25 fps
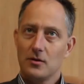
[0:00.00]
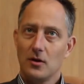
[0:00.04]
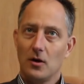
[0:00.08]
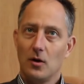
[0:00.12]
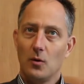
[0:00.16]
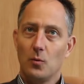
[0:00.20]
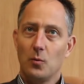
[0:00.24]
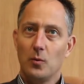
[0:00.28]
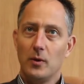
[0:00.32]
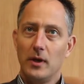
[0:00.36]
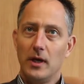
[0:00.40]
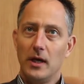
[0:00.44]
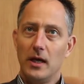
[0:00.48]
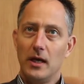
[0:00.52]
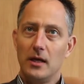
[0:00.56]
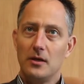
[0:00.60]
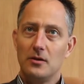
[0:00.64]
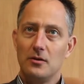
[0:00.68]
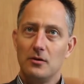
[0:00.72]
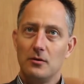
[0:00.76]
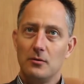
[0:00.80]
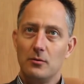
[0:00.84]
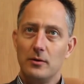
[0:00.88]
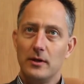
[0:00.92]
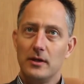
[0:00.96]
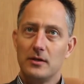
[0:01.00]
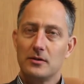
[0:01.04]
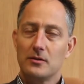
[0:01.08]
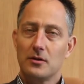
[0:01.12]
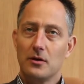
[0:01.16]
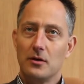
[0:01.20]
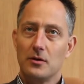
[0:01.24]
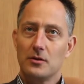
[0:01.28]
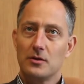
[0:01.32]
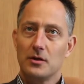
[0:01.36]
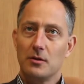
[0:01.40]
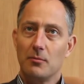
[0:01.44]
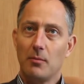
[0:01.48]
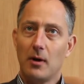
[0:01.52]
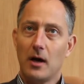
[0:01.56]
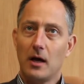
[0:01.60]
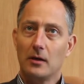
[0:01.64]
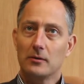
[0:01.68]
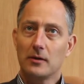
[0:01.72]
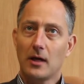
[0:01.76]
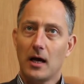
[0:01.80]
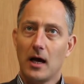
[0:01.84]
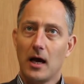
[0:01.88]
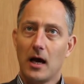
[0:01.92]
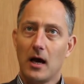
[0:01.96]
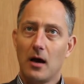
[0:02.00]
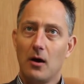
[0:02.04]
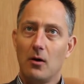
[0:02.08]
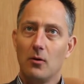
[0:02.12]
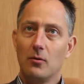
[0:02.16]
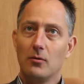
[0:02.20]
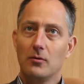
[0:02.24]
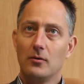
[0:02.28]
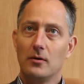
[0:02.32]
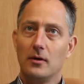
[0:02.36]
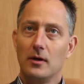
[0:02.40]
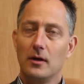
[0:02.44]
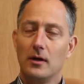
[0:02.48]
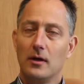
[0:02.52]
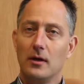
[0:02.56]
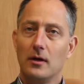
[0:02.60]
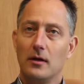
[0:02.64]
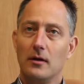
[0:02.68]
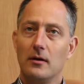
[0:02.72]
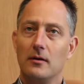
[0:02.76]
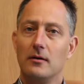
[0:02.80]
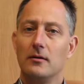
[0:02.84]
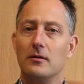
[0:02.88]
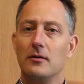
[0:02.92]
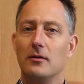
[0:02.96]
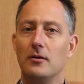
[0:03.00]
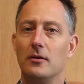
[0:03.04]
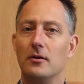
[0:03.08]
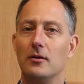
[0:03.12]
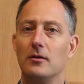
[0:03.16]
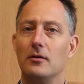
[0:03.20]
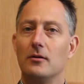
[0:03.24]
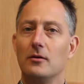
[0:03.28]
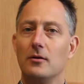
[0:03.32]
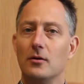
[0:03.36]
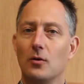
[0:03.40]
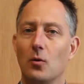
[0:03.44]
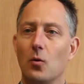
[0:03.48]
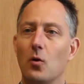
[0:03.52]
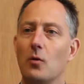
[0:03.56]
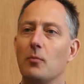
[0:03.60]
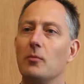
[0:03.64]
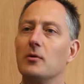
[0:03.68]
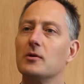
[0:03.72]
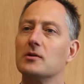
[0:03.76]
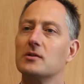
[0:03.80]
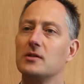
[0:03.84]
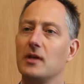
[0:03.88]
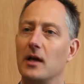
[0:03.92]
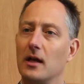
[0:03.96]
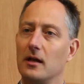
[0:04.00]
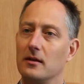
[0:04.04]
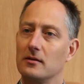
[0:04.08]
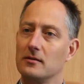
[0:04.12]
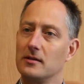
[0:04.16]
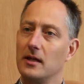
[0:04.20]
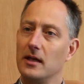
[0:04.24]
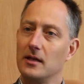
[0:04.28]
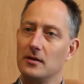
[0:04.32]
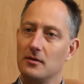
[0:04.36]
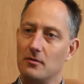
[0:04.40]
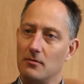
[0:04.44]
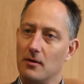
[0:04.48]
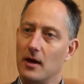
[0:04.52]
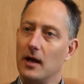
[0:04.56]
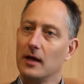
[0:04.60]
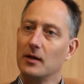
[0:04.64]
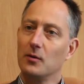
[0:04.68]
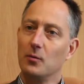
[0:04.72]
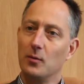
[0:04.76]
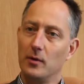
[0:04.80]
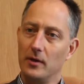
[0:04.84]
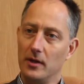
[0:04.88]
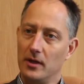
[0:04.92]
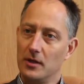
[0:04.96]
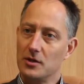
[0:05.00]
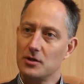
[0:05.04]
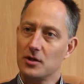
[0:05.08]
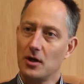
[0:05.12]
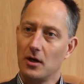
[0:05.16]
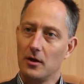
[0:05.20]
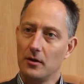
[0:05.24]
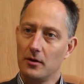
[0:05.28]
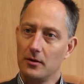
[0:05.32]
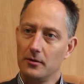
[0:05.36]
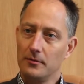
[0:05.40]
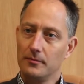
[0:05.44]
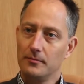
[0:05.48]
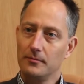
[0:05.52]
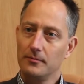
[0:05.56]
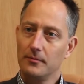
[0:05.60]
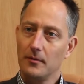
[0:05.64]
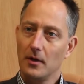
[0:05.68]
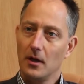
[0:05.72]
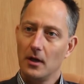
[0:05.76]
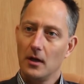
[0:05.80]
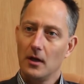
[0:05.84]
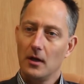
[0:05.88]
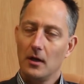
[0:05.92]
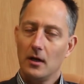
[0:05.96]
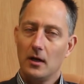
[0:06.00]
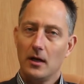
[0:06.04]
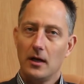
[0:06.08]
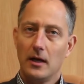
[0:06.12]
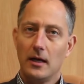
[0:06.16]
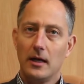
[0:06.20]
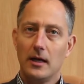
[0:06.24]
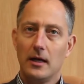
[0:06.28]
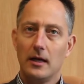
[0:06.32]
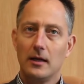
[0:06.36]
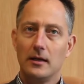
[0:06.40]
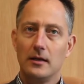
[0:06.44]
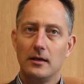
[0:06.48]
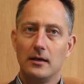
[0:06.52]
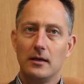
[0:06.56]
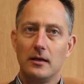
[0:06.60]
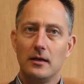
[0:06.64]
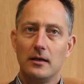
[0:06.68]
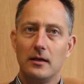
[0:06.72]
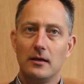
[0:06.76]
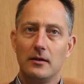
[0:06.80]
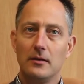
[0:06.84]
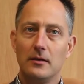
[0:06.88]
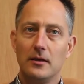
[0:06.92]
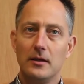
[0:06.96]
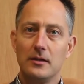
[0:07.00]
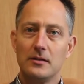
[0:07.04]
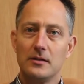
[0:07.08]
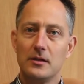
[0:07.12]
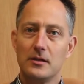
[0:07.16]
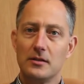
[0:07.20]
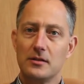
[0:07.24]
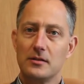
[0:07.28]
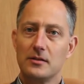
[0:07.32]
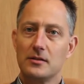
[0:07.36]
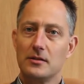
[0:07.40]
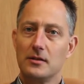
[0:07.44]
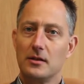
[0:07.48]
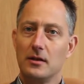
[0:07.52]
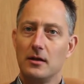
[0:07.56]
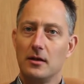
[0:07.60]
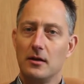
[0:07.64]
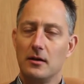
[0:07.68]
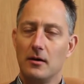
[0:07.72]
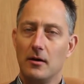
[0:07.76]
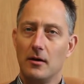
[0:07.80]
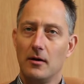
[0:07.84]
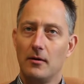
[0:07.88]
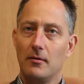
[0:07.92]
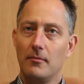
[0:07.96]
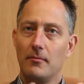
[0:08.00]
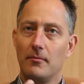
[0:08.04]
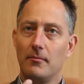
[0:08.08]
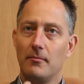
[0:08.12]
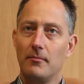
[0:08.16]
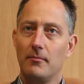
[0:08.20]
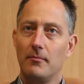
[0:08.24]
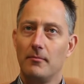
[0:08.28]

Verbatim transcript: So we do research about how uh, normal cells interact with each other. And uh, this is a